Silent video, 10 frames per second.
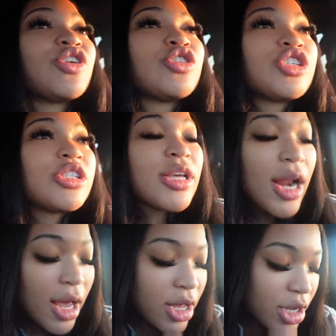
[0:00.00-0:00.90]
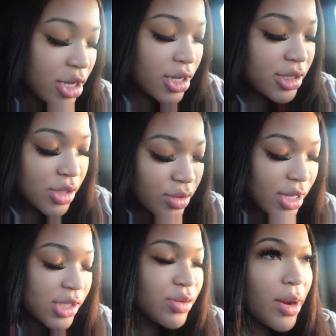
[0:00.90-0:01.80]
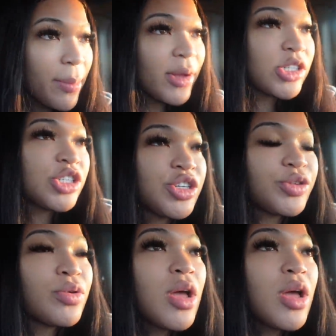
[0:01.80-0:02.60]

So she said I could, so that's what I'm about to do.